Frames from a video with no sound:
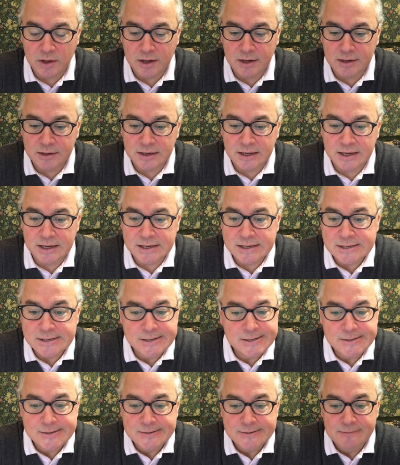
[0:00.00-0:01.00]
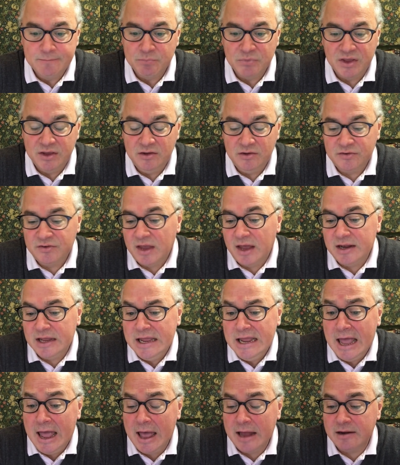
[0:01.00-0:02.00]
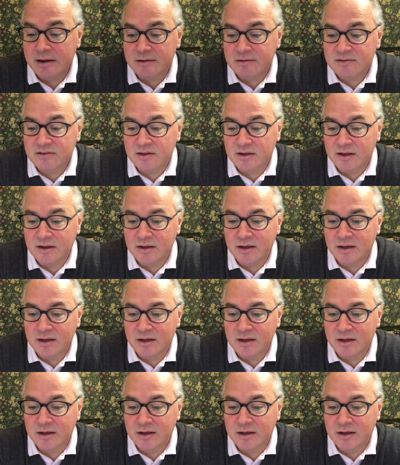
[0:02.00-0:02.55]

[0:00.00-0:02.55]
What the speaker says: and he said he had it